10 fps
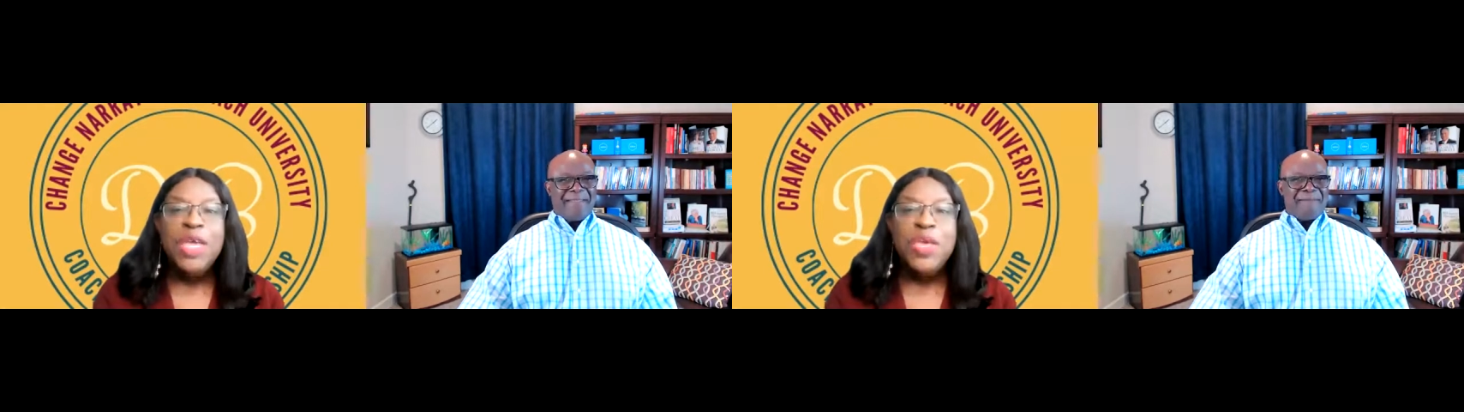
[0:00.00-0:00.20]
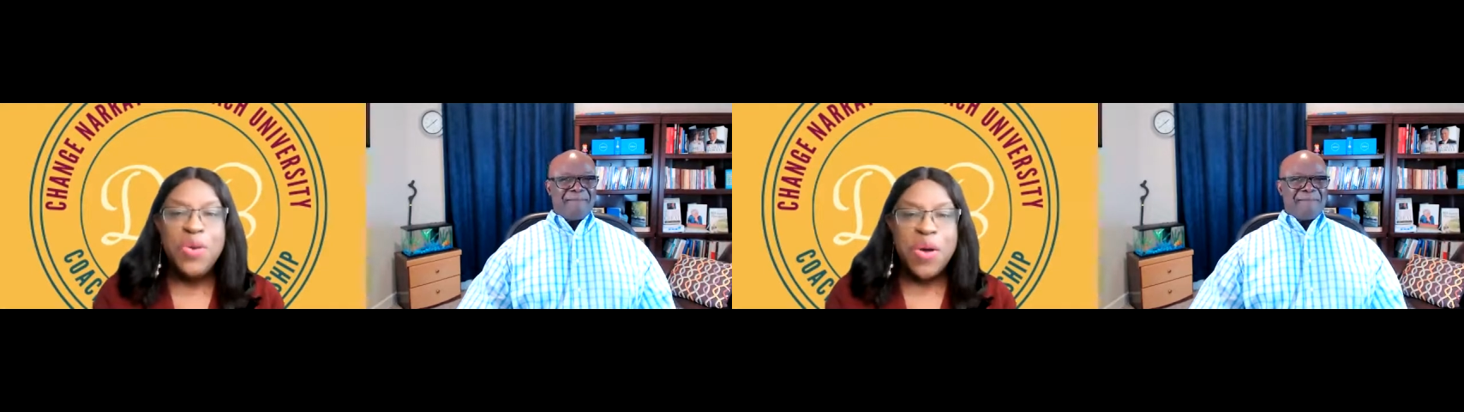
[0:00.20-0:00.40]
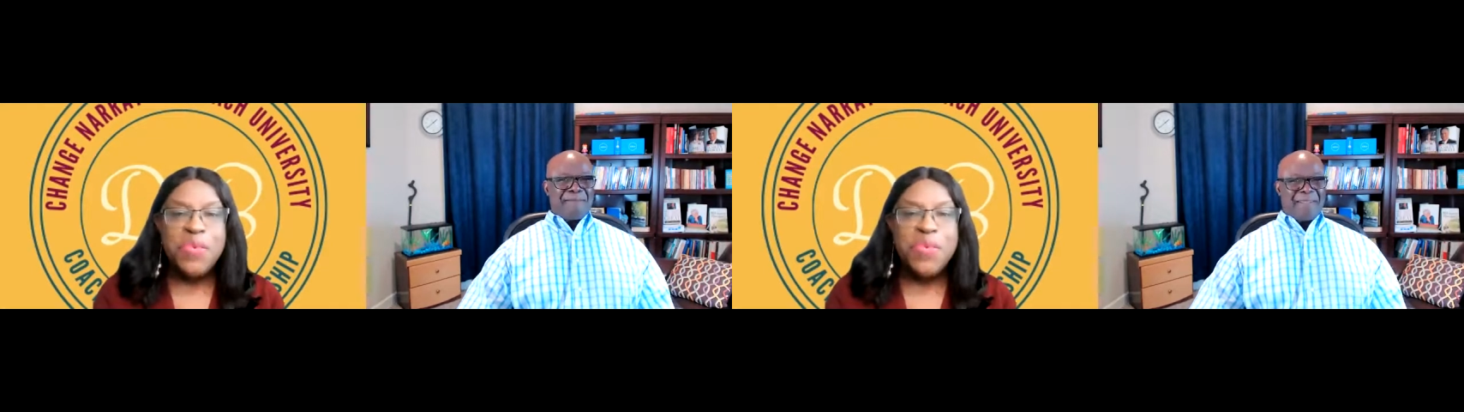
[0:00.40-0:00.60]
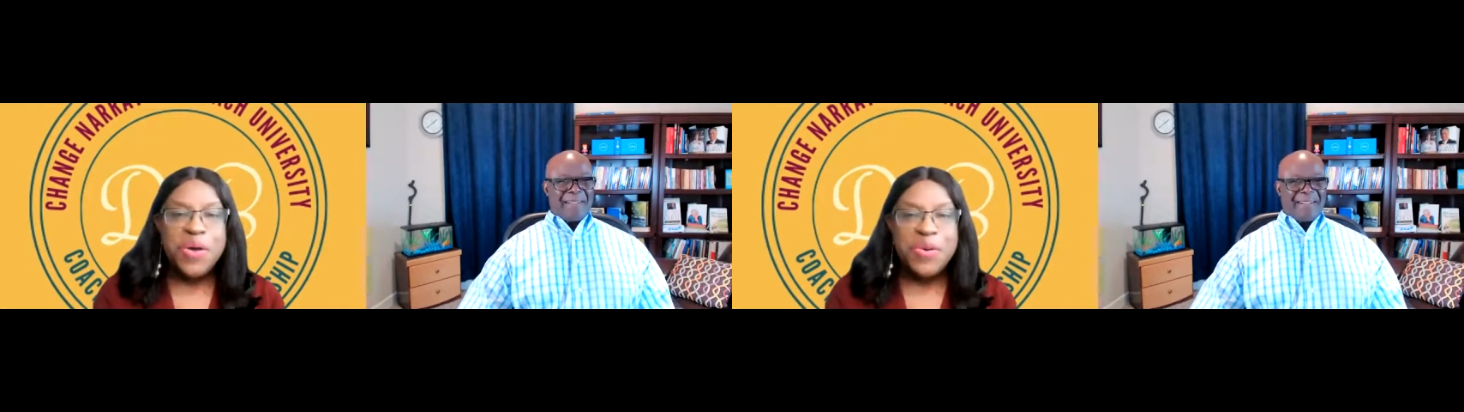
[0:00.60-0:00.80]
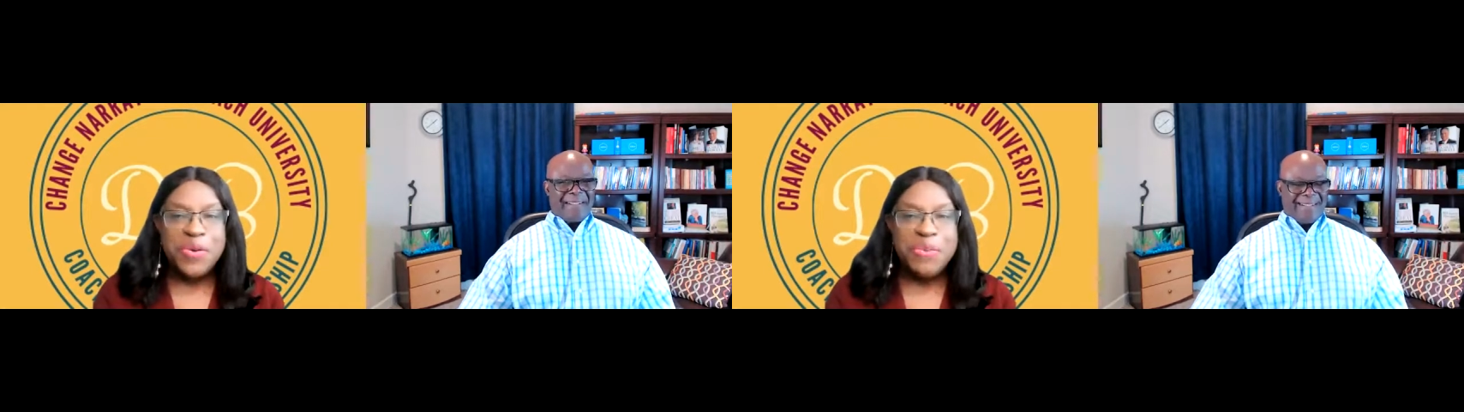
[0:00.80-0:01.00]
Speaker 1: You are
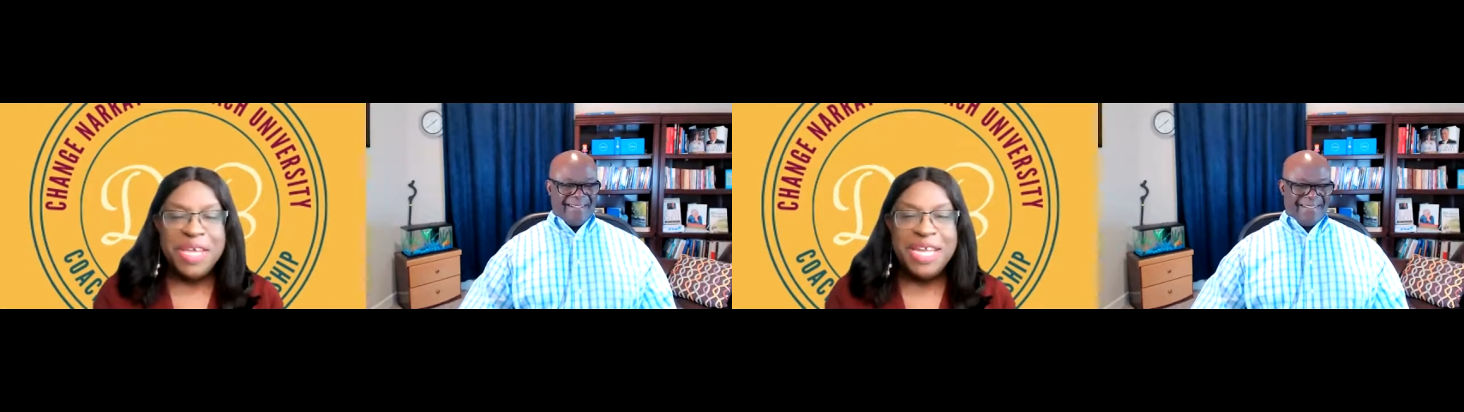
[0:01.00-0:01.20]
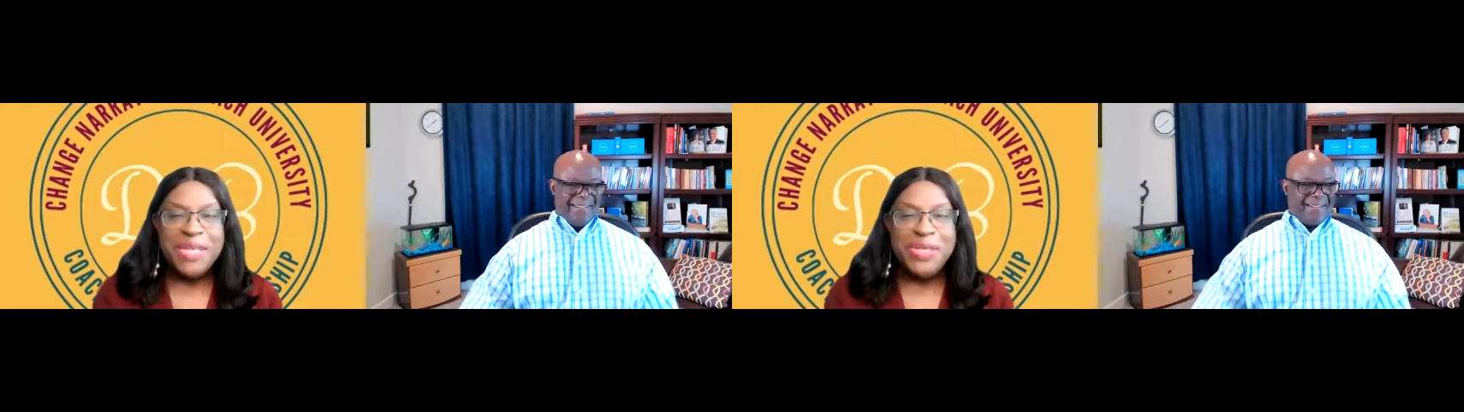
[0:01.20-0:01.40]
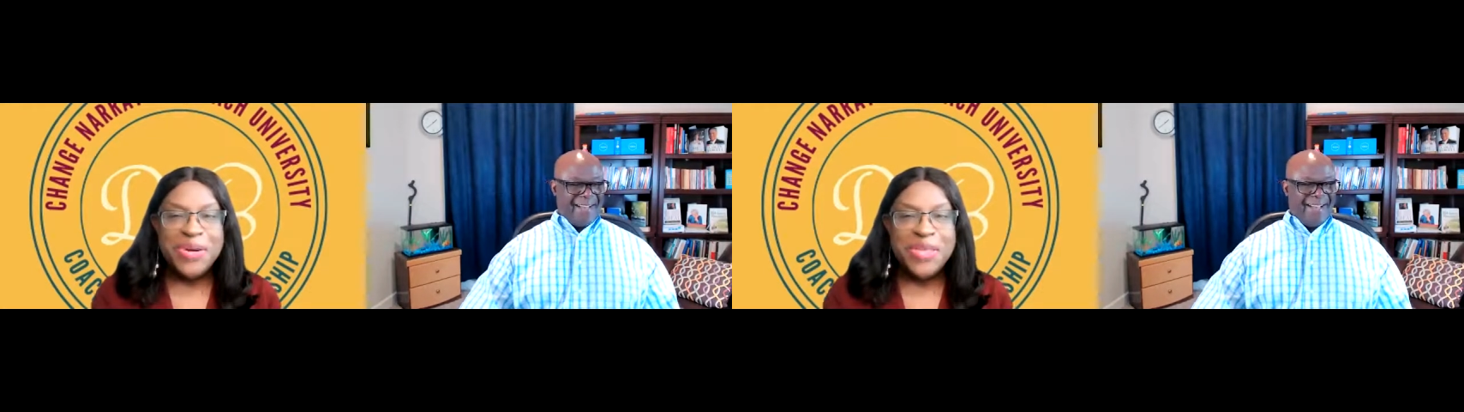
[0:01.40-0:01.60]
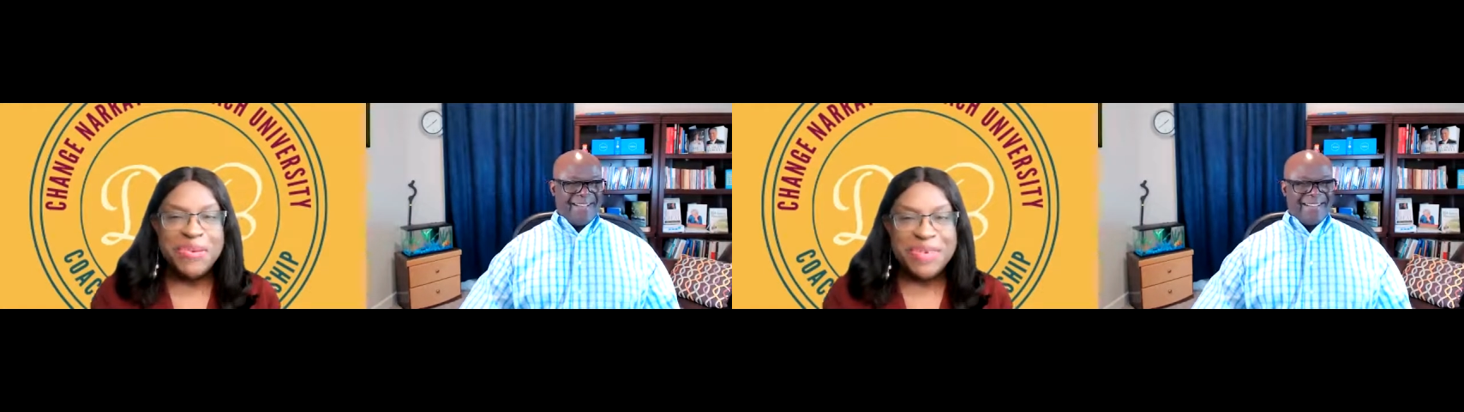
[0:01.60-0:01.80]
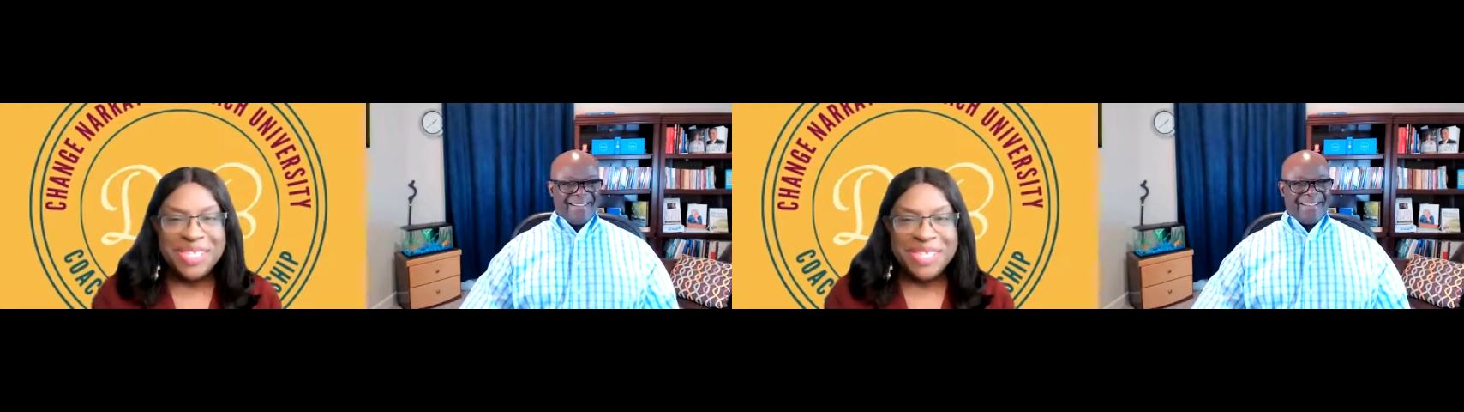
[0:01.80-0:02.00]
welcome and enjoy okay.
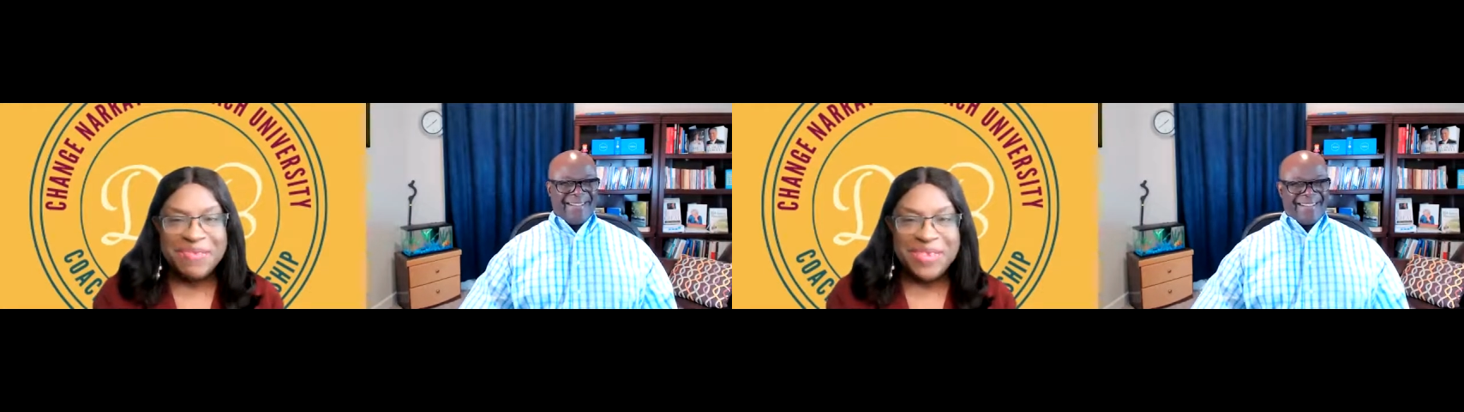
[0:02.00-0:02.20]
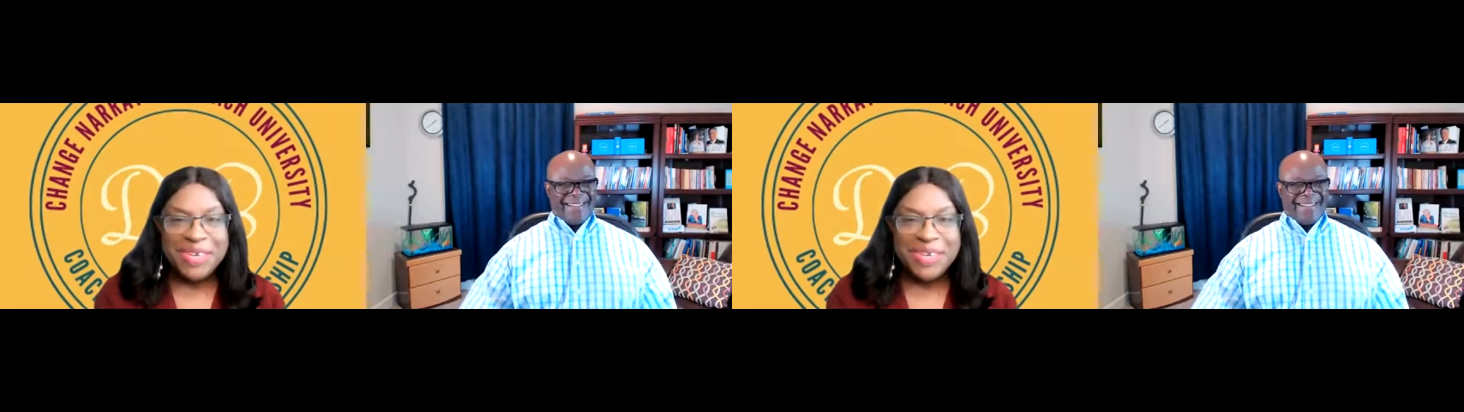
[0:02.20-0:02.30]
the rest of